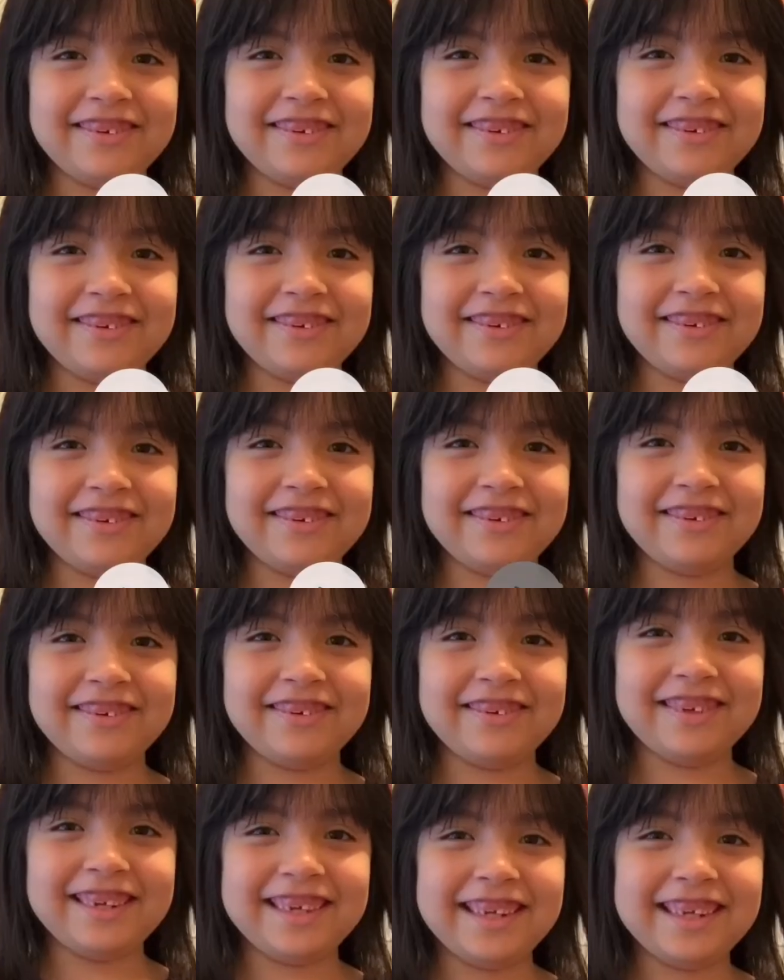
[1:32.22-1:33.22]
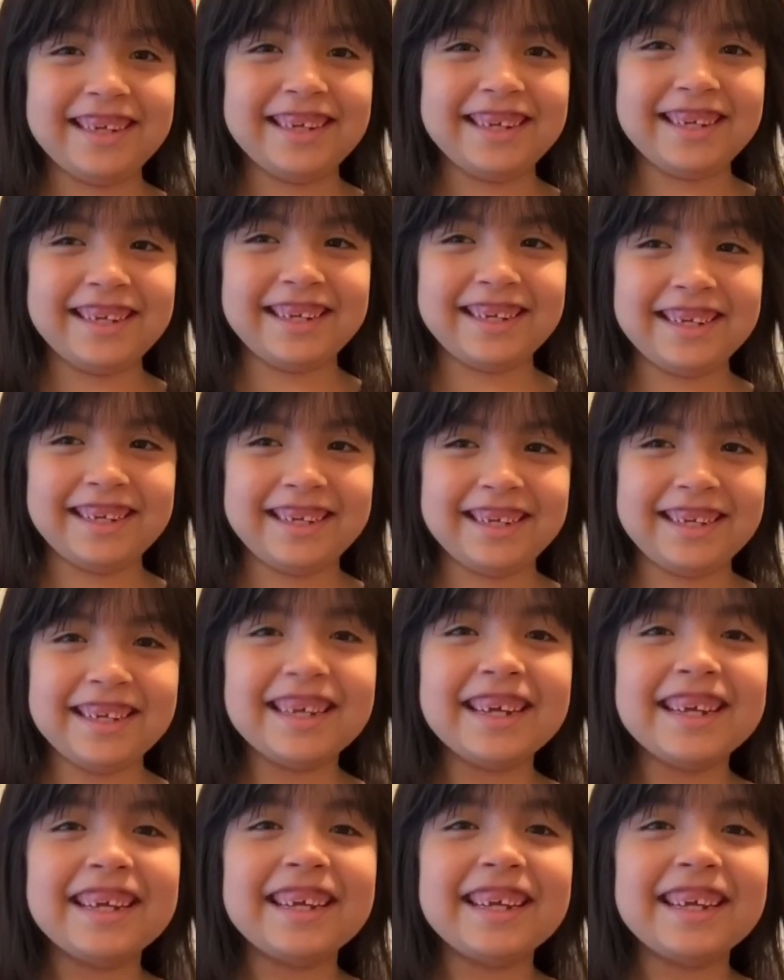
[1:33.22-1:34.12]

Nothing is said.